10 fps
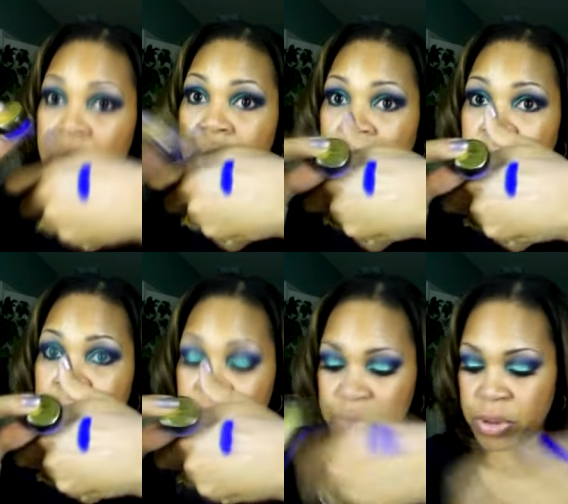Love
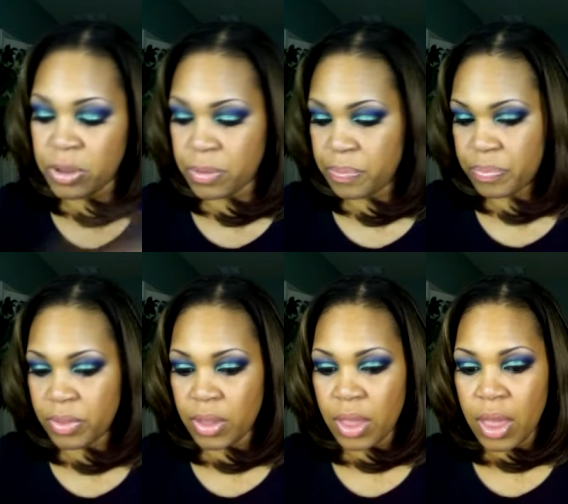this blue.
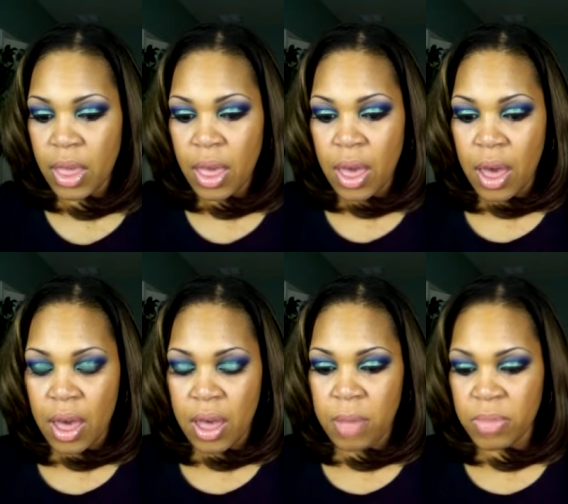
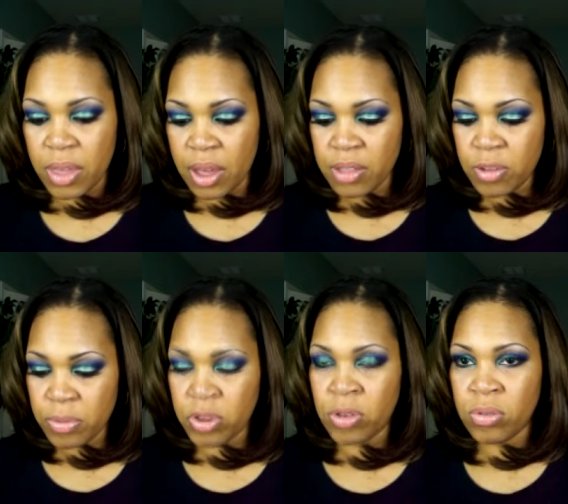Um, the other
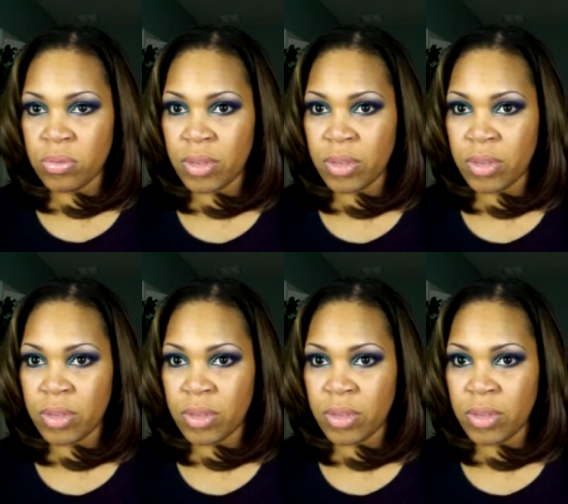blue,